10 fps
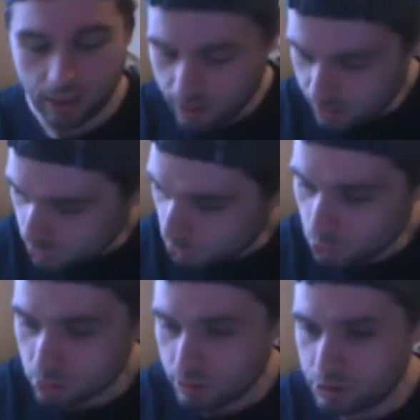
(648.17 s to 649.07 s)
And
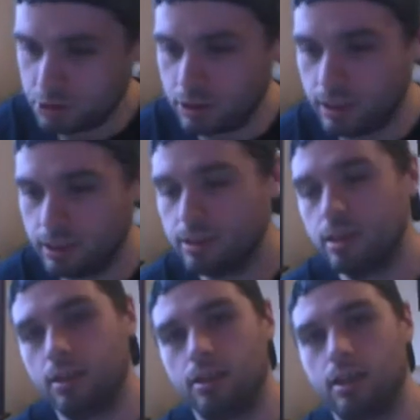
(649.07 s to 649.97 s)
holy shit,
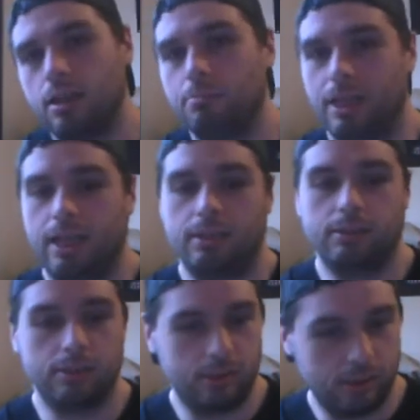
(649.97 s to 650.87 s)
Game
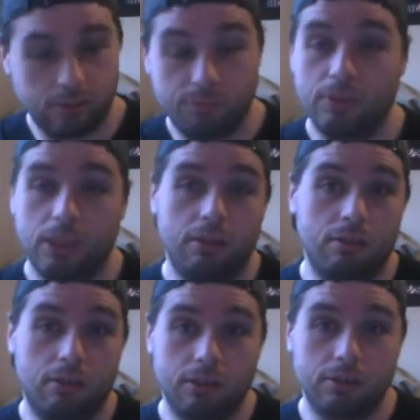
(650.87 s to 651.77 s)
Pass is fucking
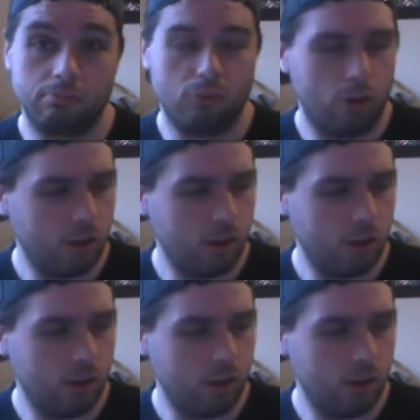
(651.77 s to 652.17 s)
awesome.